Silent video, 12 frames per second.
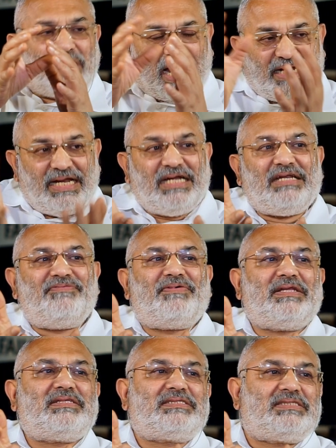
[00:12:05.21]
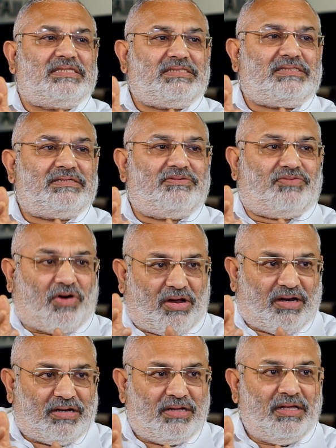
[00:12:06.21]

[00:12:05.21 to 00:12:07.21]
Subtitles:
identify the cyst wall.